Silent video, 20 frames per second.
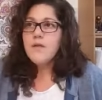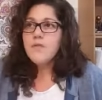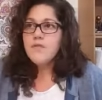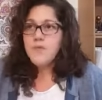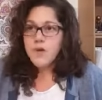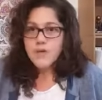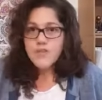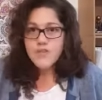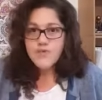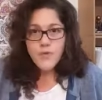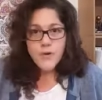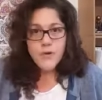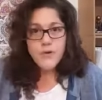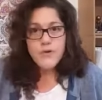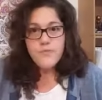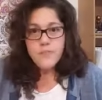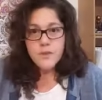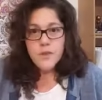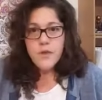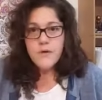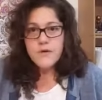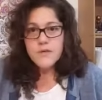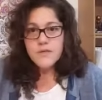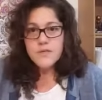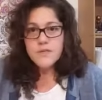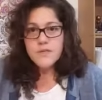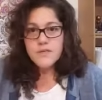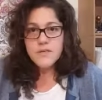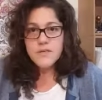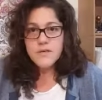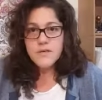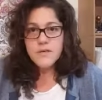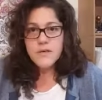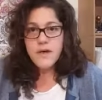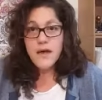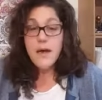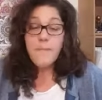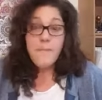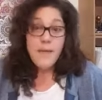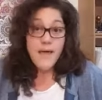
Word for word: Those roadblocks are